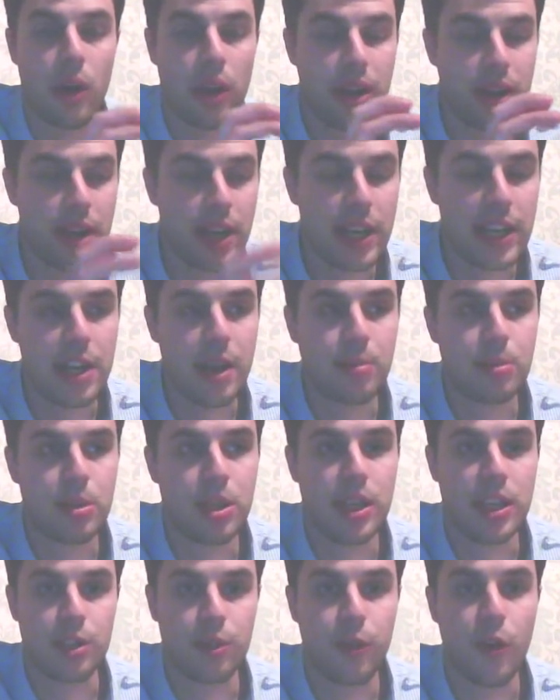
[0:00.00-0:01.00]
in the lead up
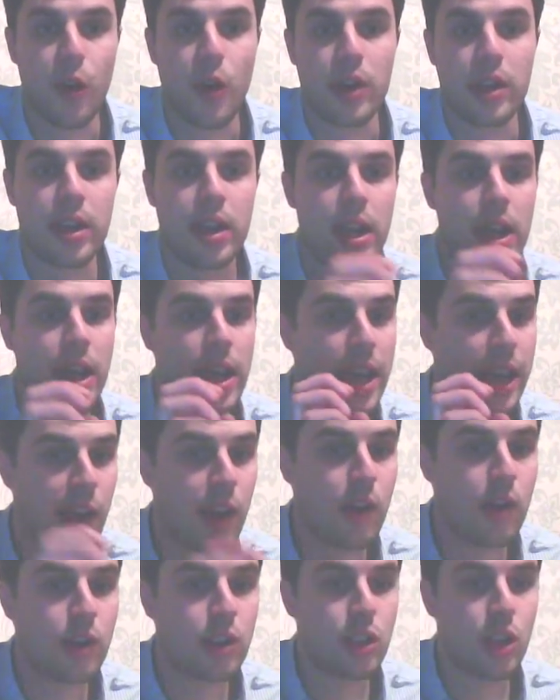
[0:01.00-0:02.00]
to this fight.
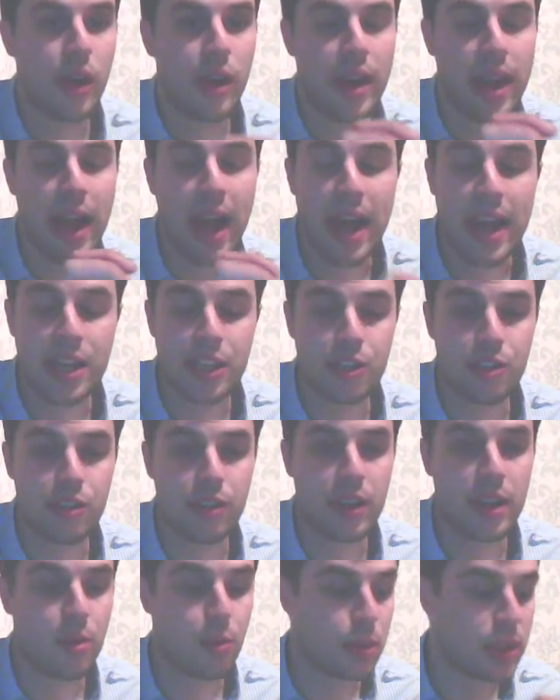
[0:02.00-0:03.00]
It looks like that
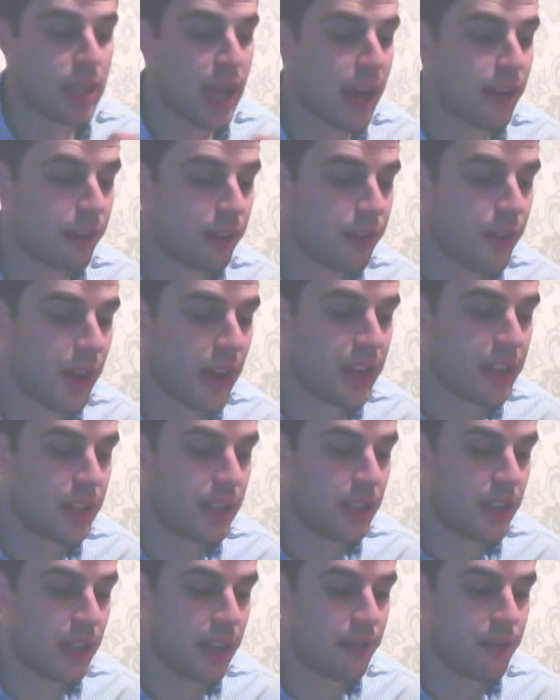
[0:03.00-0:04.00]
injury was
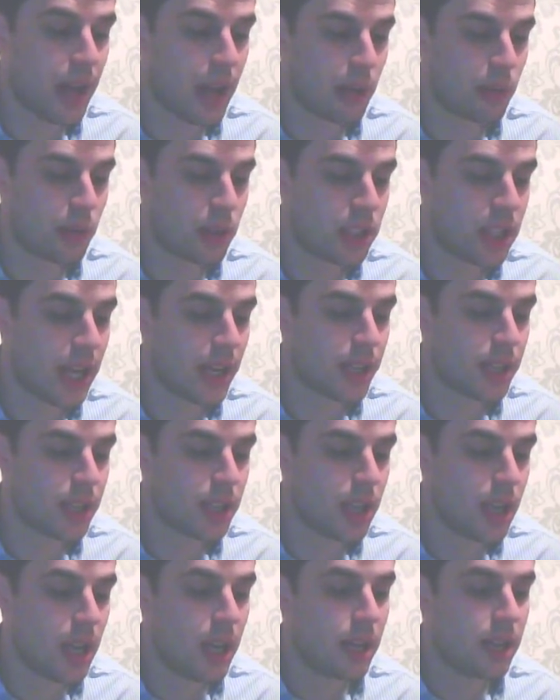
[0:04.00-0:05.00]
aggravated in round
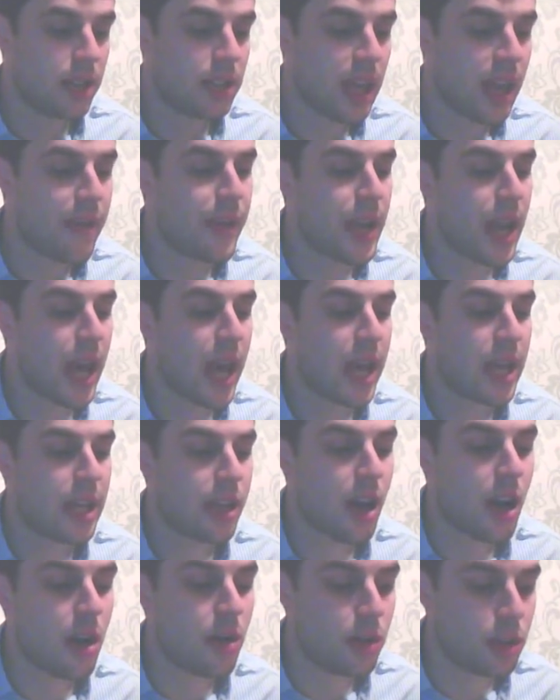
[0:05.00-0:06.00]
6. David Haye
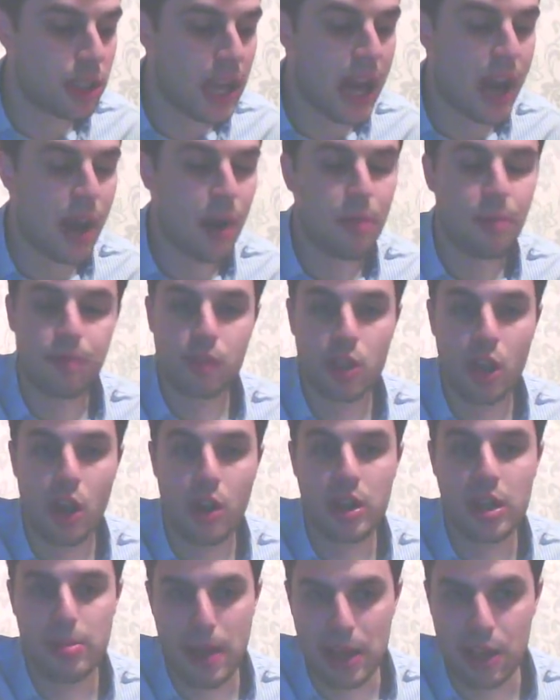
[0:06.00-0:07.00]
goes down.
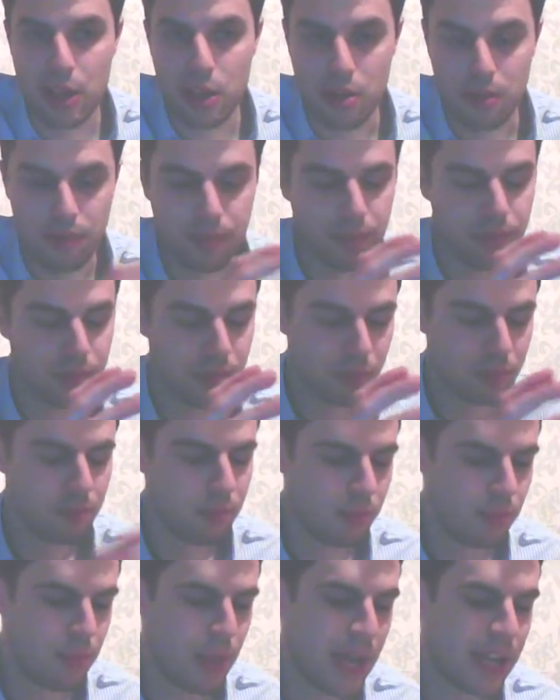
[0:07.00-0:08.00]
Tony Bellew
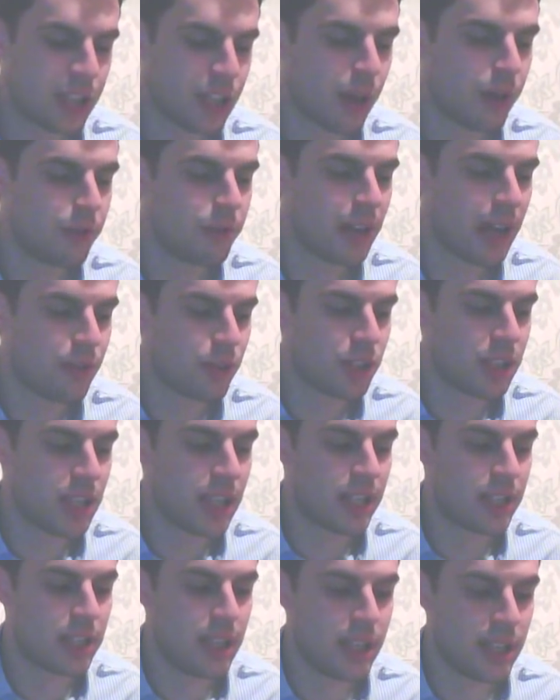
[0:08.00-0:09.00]
picks up round
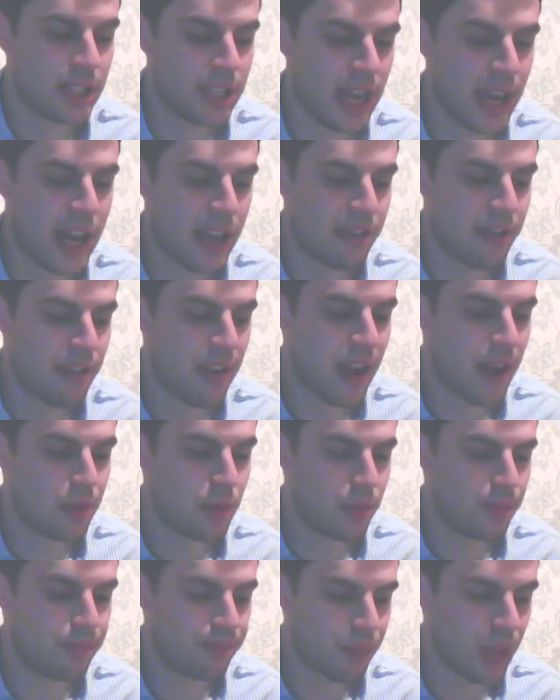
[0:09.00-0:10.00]
6 in a 10-8
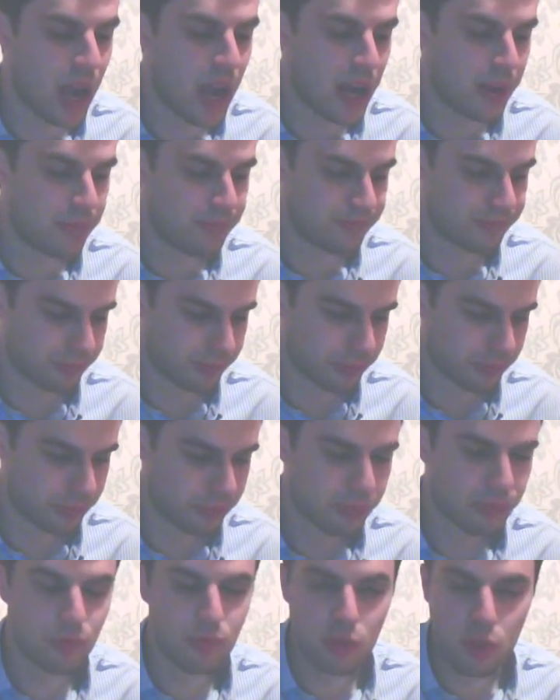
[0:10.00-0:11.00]
round.
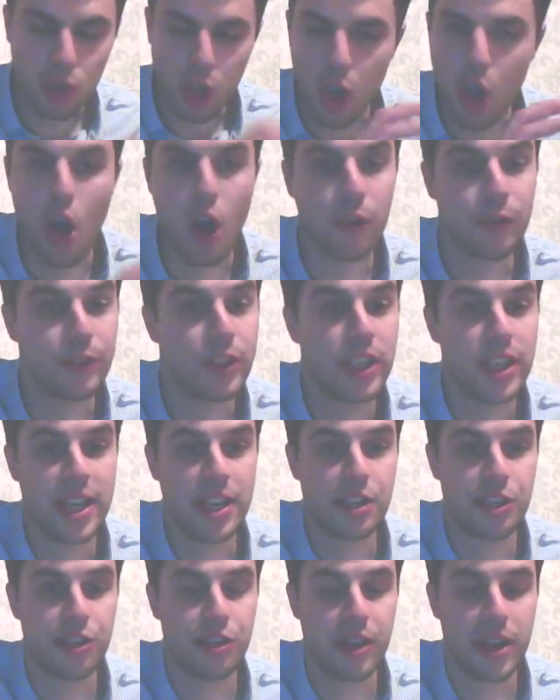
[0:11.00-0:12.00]
After
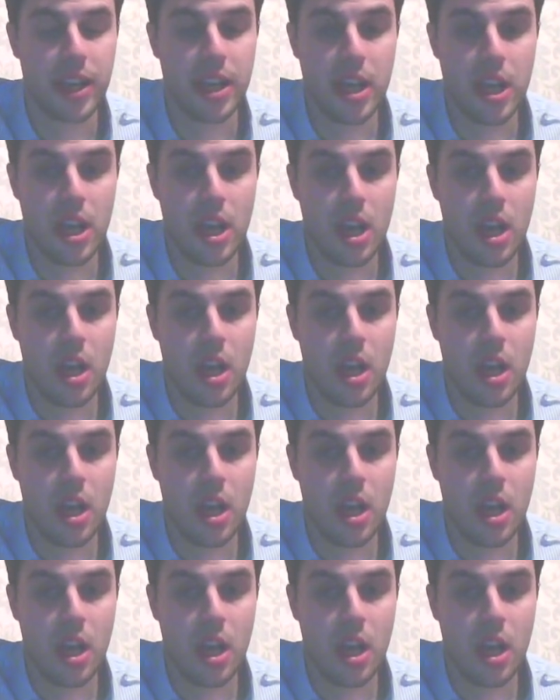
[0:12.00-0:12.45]
the injury,